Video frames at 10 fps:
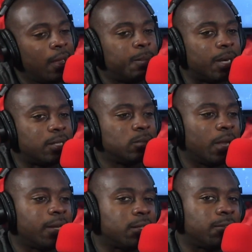But I do
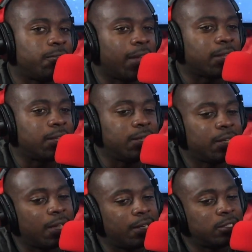like the fact that he
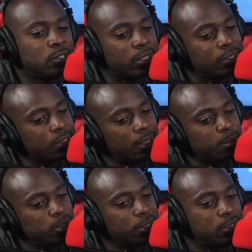kind of addressed a
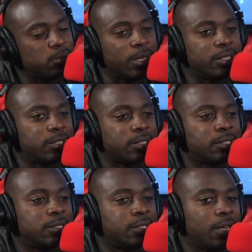couple
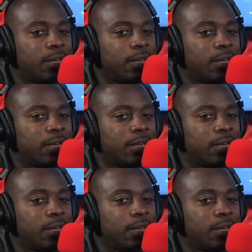situations